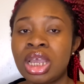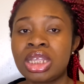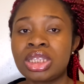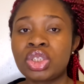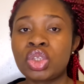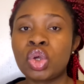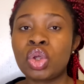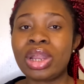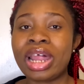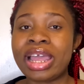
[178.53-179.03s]

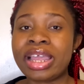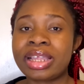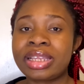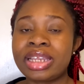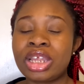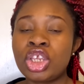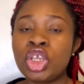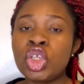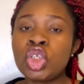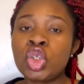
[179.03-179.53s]
So like
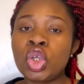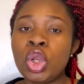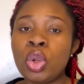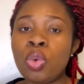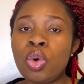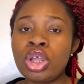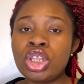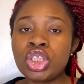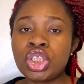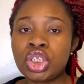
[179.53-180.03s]
they usually
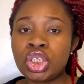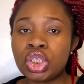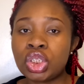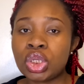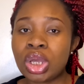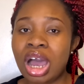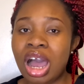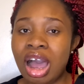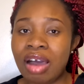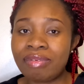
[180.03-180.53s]
want you to
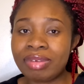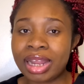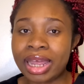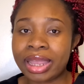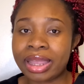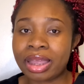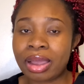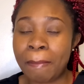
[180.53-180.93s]
have like